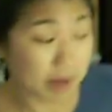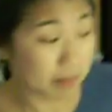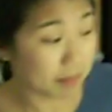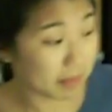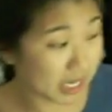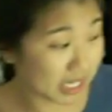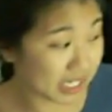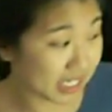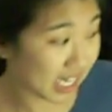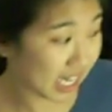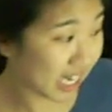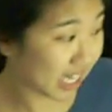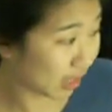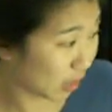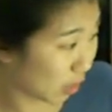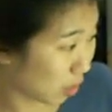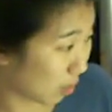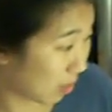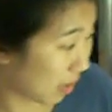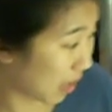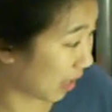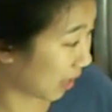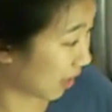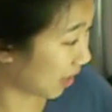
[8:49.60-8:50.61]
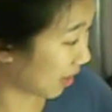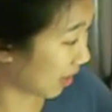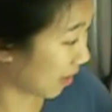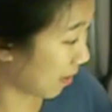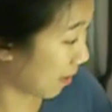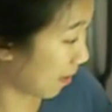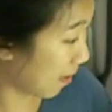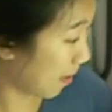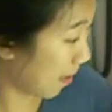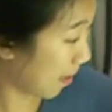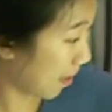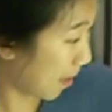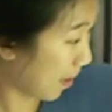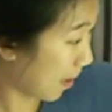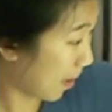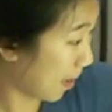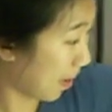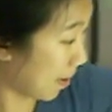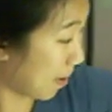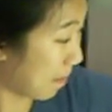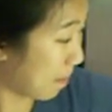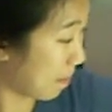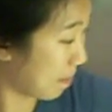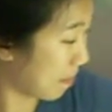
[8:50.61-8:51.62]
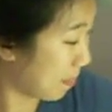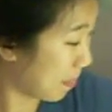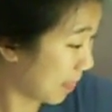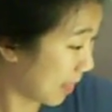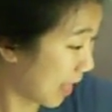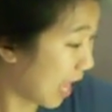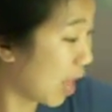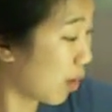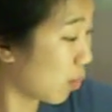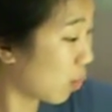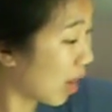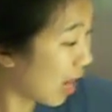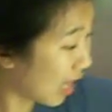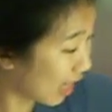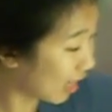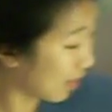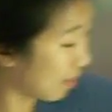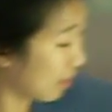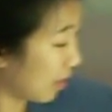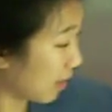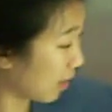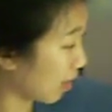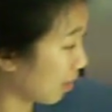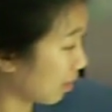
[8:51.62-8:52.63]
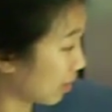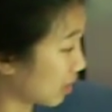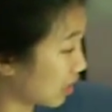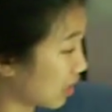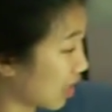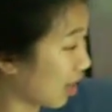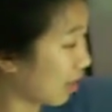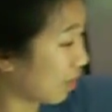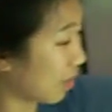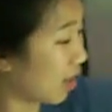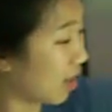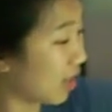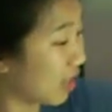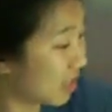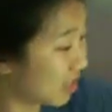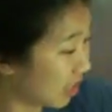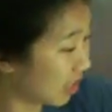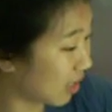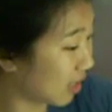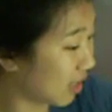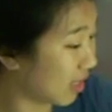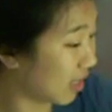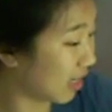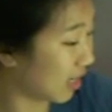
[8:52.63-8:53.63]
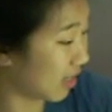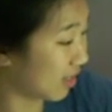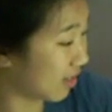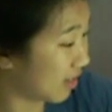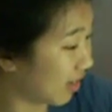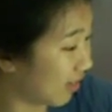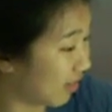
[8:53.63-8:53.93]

pad thai and lo mein. And while I'm here, I'm going to talk about all these other things.